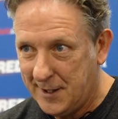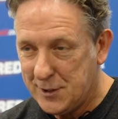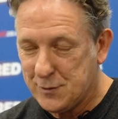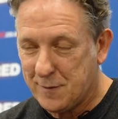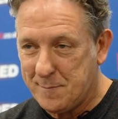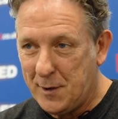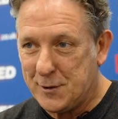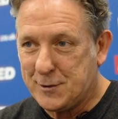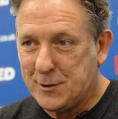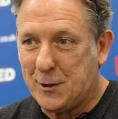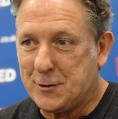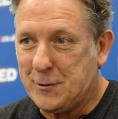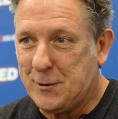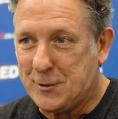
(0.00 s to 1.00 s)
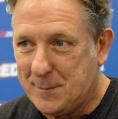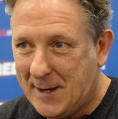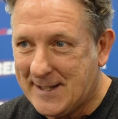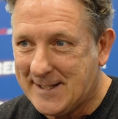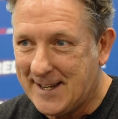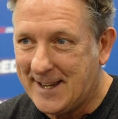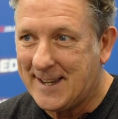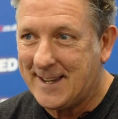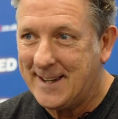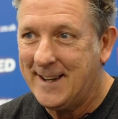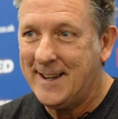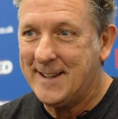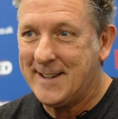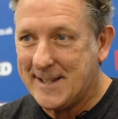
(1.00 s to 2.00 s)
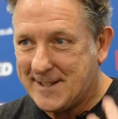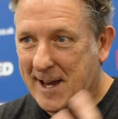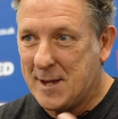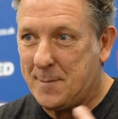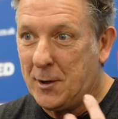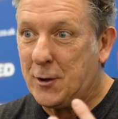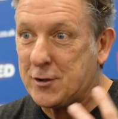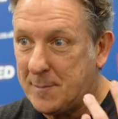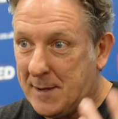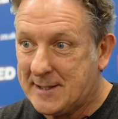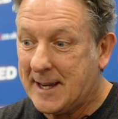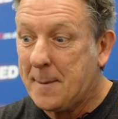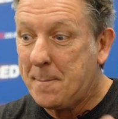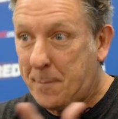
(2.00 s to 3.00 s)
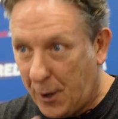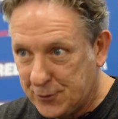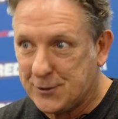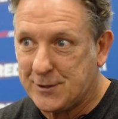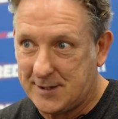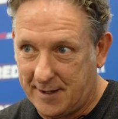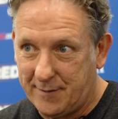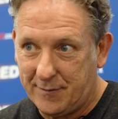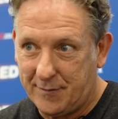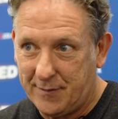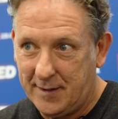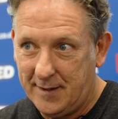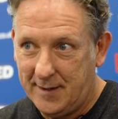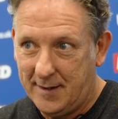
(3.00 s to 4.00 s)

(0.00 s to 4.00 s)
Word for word: So if most thoughts are automatic, let's get them on automatic positive